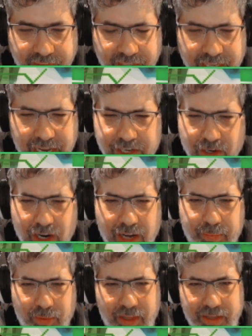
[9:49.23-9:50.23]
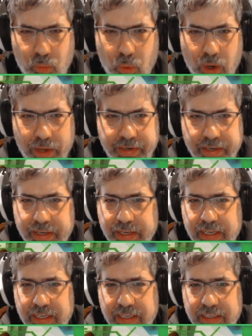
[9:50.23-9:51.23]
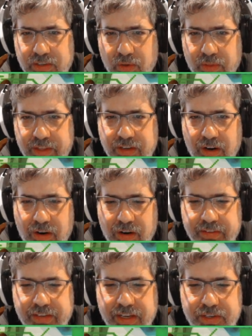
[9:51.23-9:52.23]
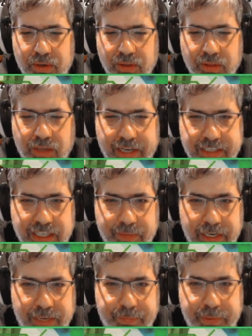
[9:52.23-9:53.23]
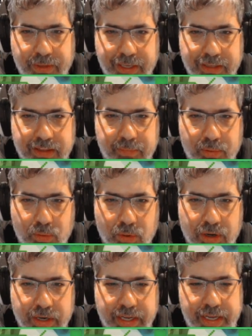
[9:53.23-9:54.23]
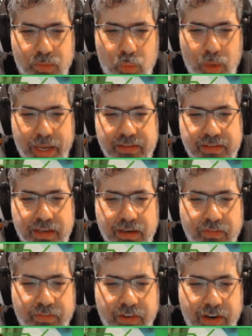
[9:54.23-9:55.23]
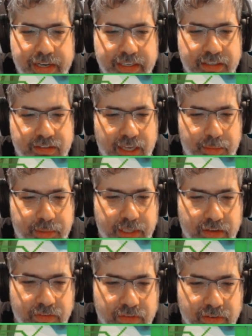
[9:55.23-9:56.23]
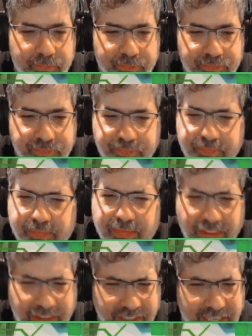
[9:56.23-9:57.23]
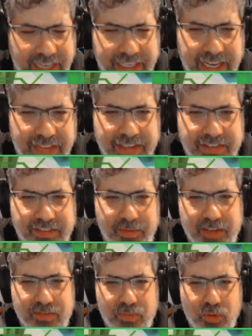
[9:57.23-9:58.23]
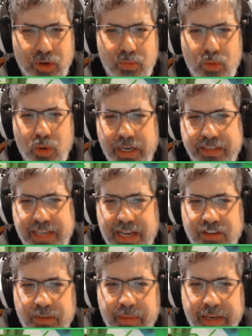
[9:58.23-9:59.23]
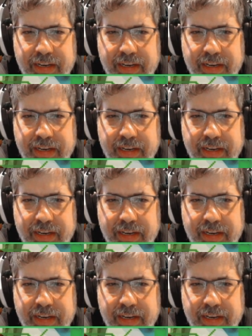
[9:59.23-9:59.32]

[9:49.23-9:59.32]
And you're up like 1. So this card is going to do a lot to manipulate the board in ways that are very deceptive. And again, that just becomes more and more exacerbated